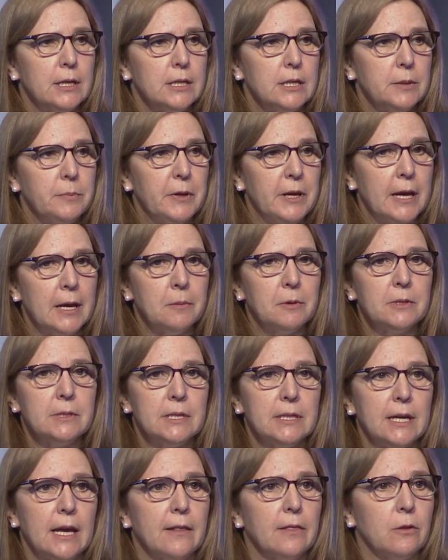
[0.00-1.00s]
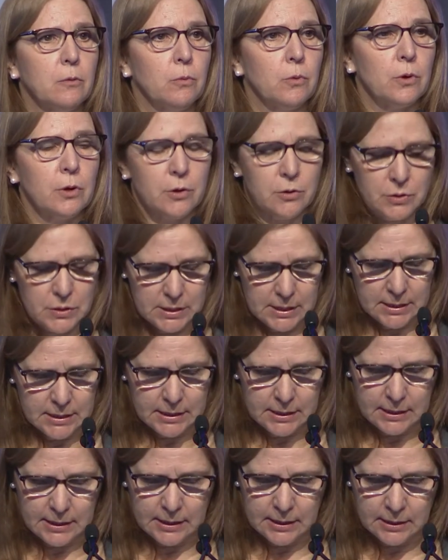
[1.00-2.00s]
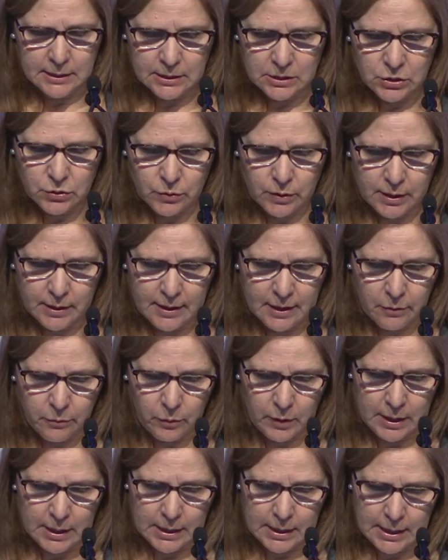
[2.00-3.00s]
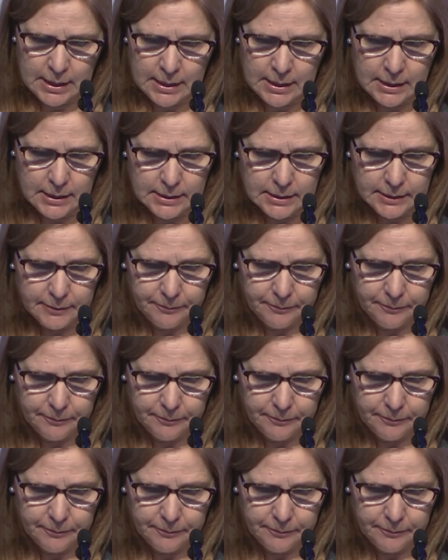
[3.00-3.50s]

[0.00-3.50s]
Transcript: to be able to get the workers into the industry that we need.